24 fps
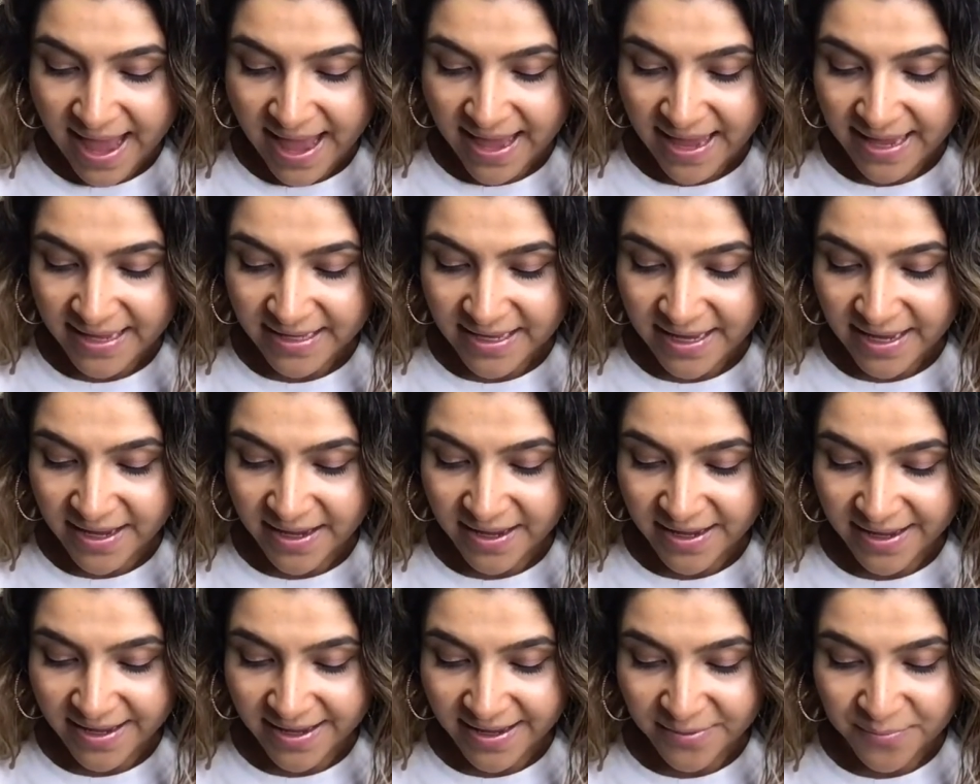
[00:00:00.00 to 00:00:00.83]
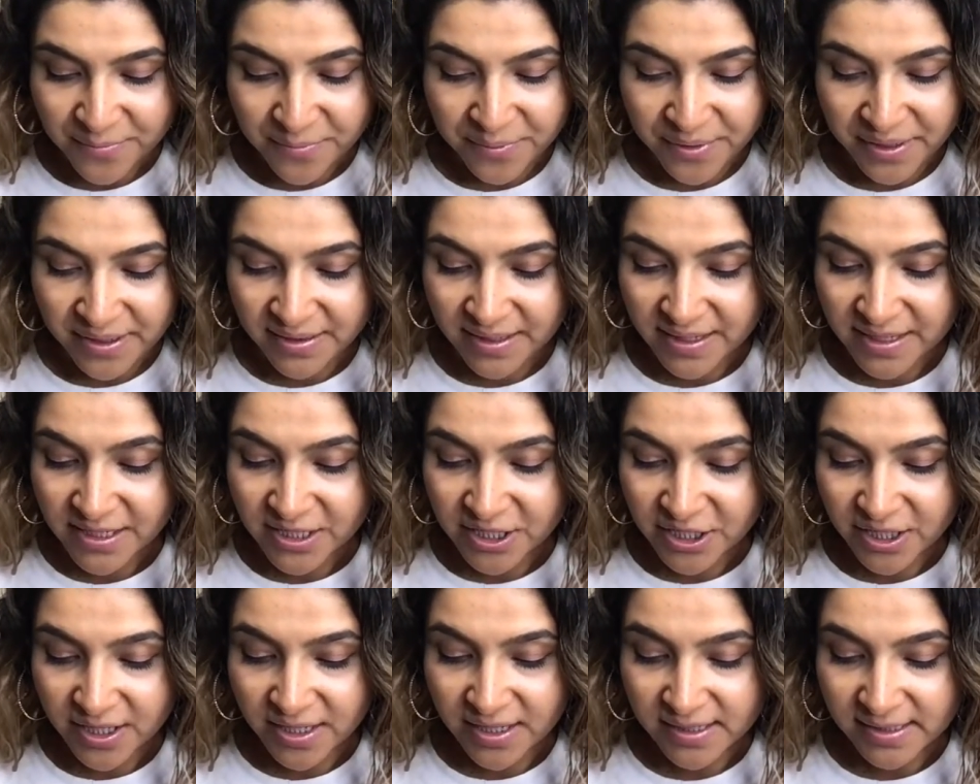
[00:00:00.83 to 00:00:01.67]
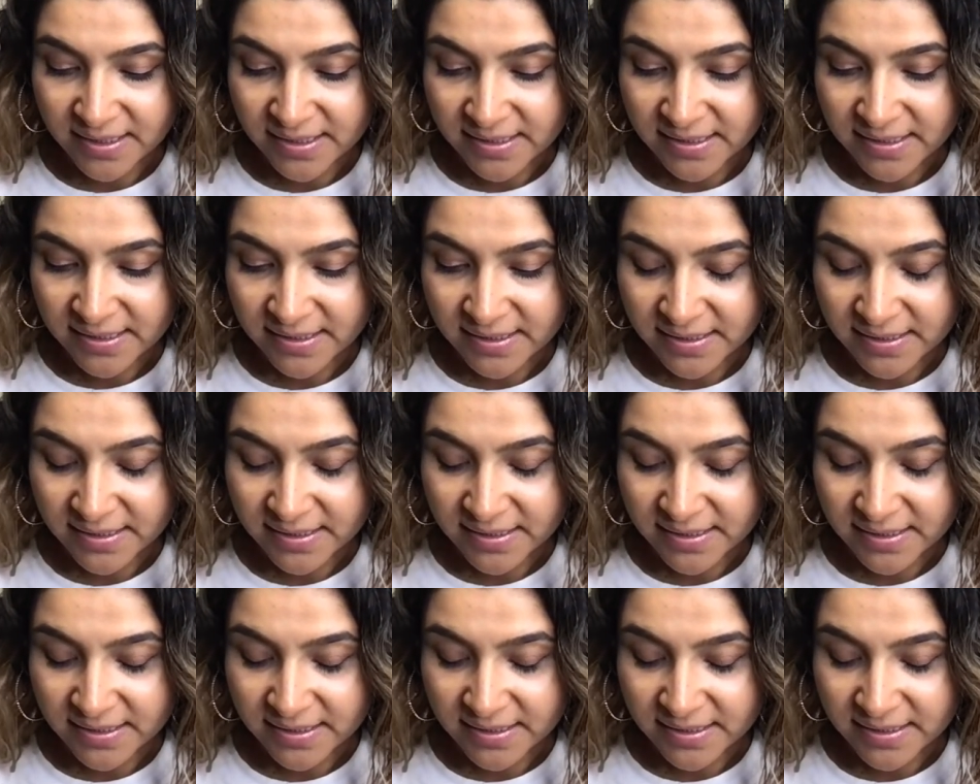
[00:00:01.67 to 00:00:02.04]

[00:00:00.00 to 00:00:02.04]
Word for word: It it really just